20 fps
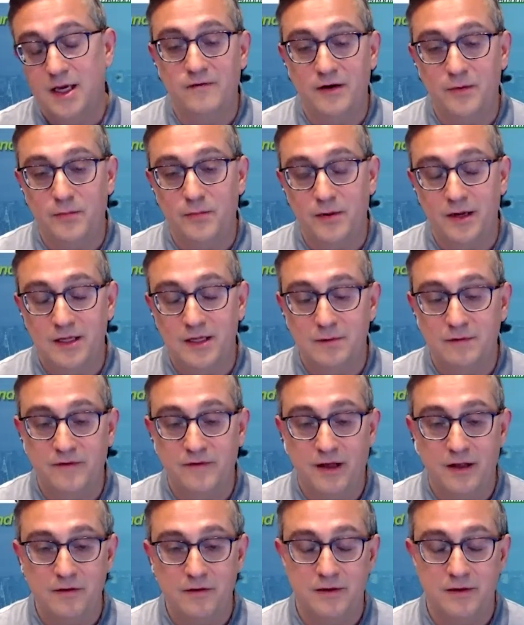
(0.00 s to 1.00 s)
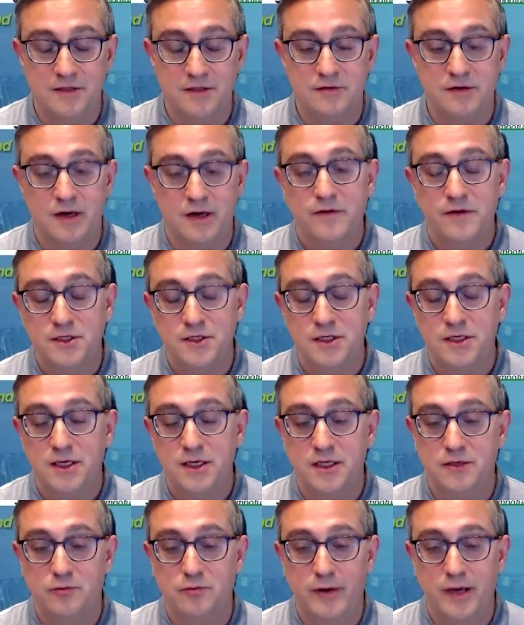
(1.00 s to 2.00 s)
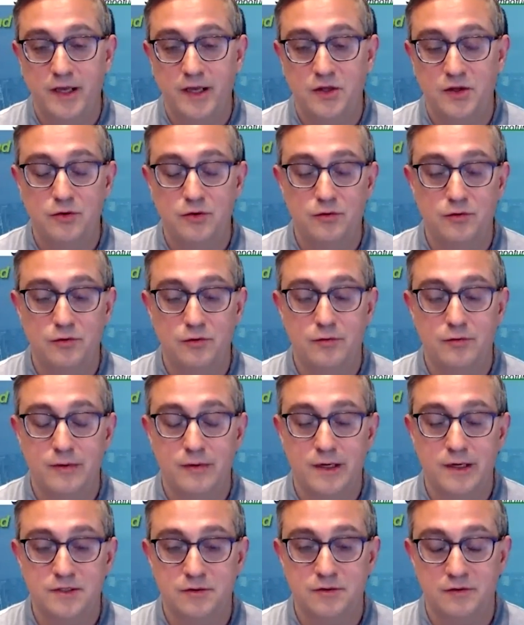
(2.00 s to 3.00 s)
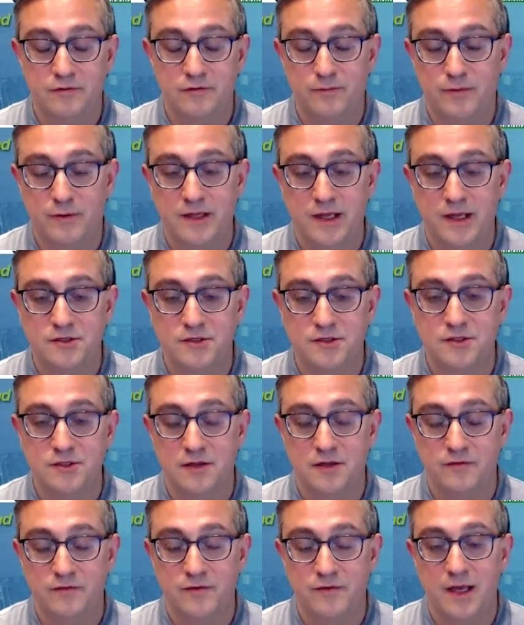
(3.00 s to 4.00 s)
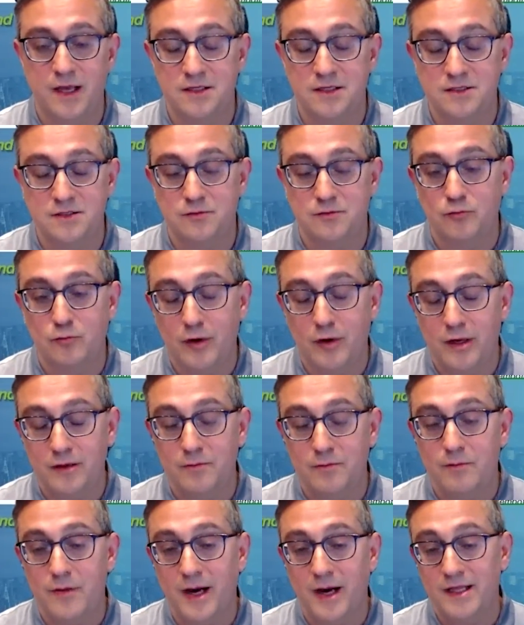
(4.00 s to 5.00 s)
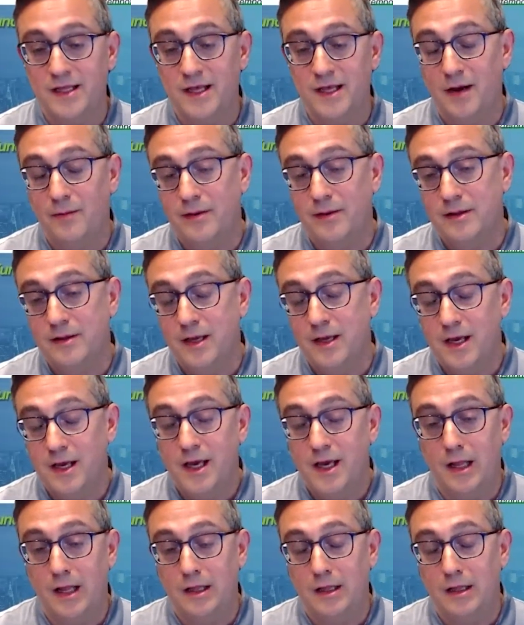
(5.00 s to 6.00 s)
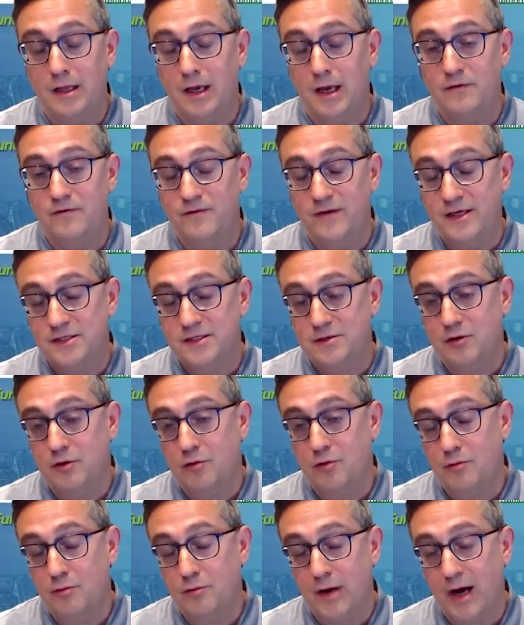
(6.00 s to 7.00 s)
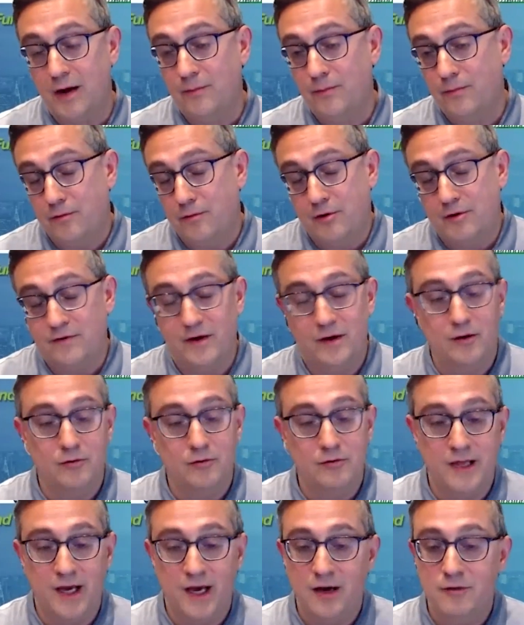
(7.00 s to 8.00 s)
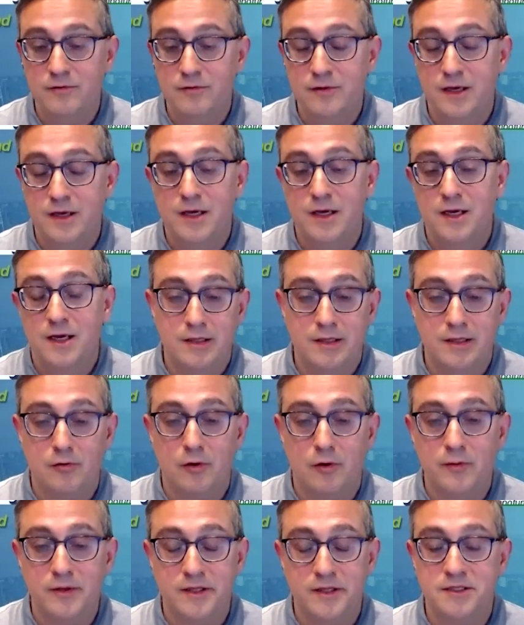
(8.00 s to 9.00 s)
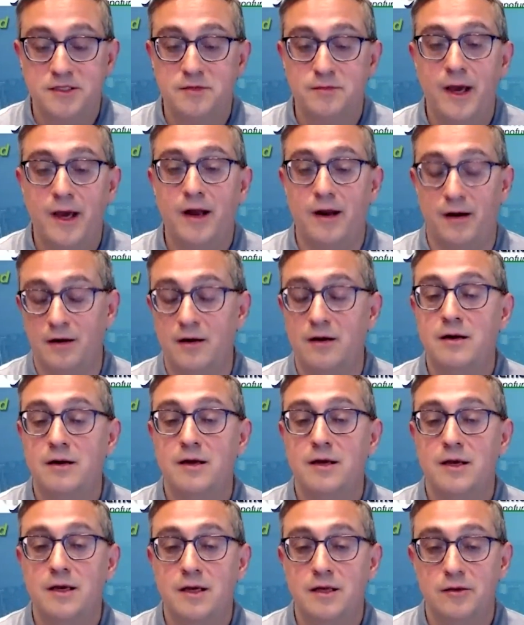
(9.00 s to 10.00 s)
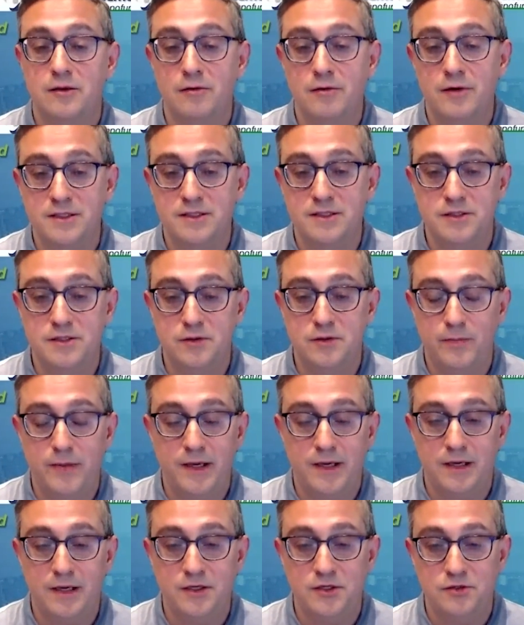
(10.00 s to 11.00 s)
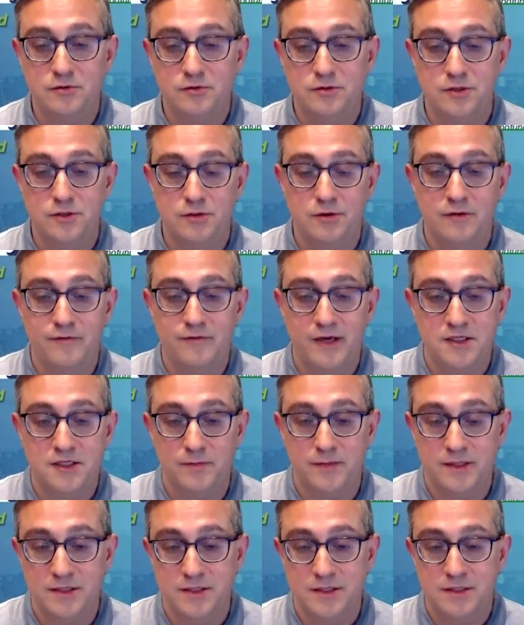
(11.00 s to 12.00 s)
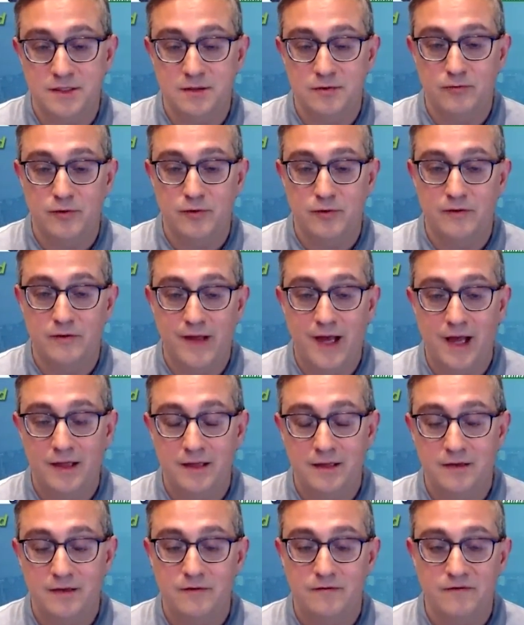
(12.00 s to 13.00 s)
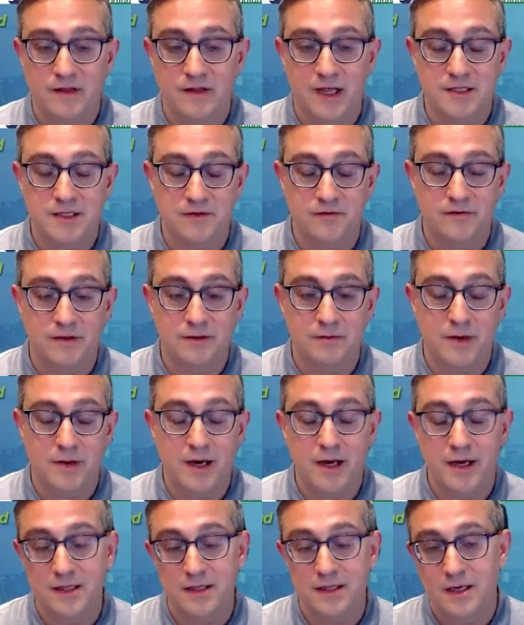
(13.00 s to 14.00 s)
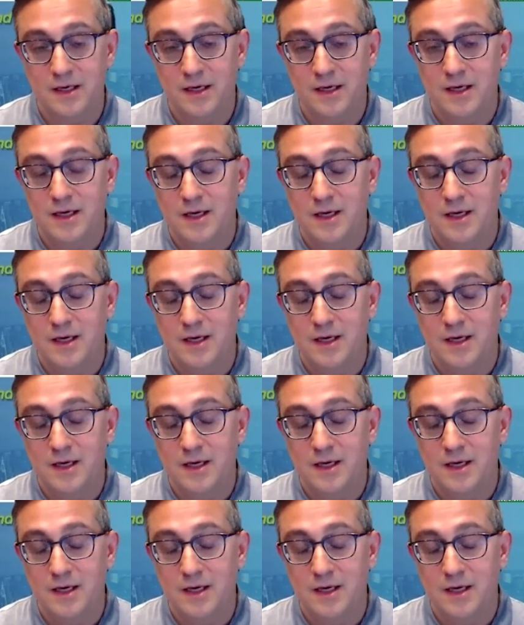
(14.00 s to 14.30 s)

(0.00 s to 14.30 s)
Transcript: very predictable value-add strategy is a way to sort of protect yourself against what might happen. And if things go up or they go down, it almost doesn't matter. As long as you pick and choose your investments with that philosophy in mind,